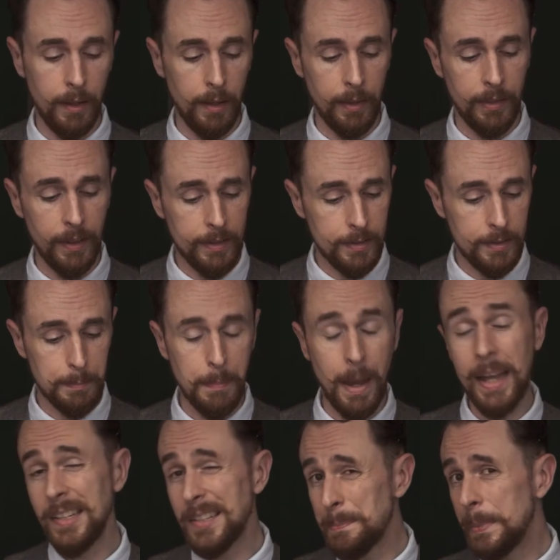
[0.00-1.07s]
that
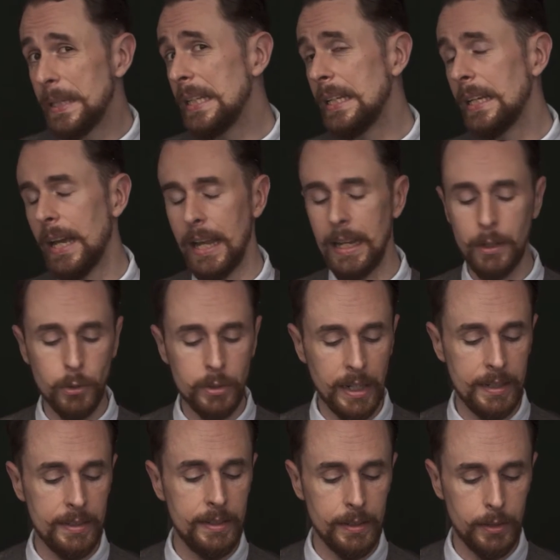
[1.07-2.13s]
might be a good
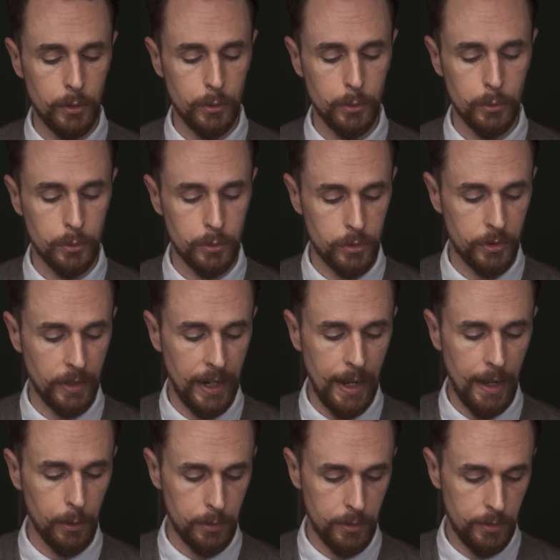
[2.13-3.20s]
idea to try
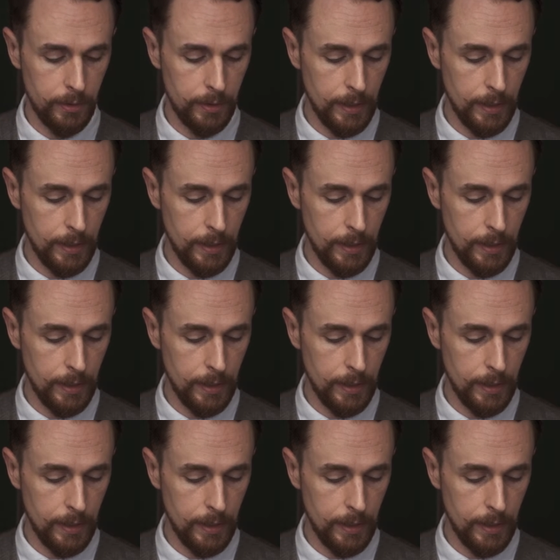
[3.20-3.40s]
out.